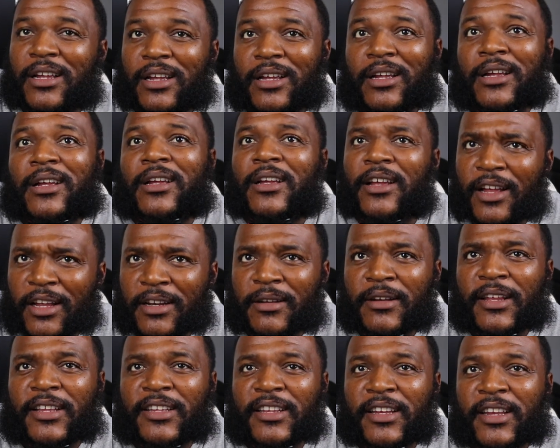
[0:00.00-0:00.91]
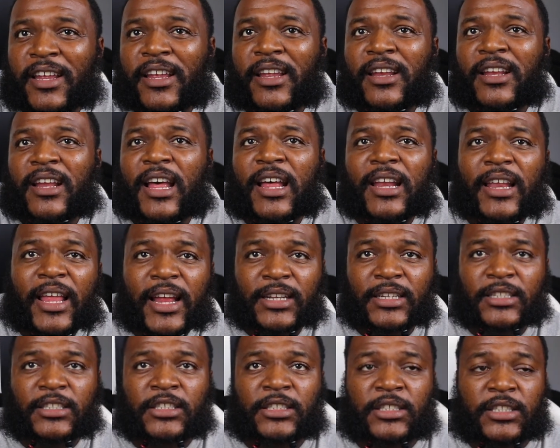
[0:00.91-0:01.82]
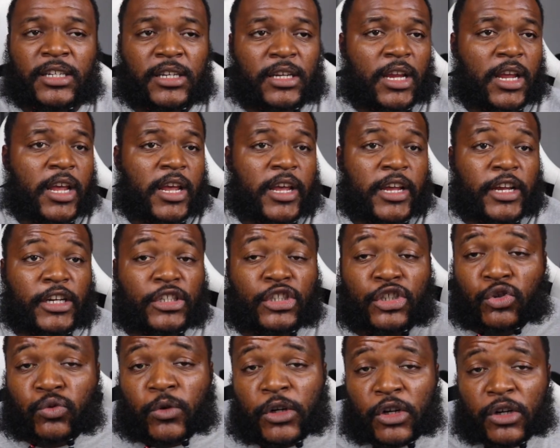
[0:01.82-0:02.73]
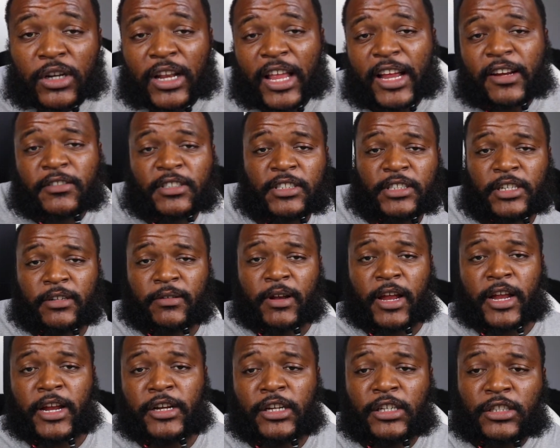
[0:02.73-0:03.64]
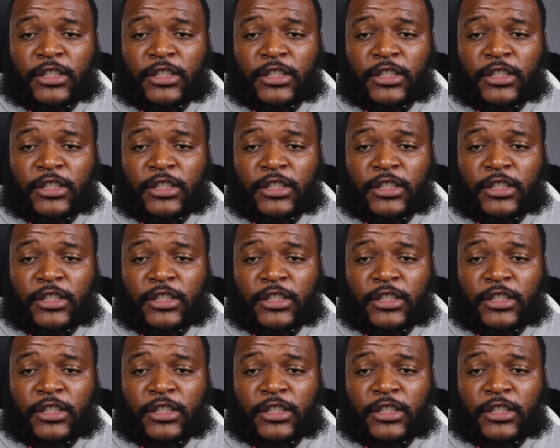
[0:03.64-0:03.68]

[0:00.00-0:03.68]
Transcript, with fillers: Uh, another hit. I like this shit. This is real life shit right here.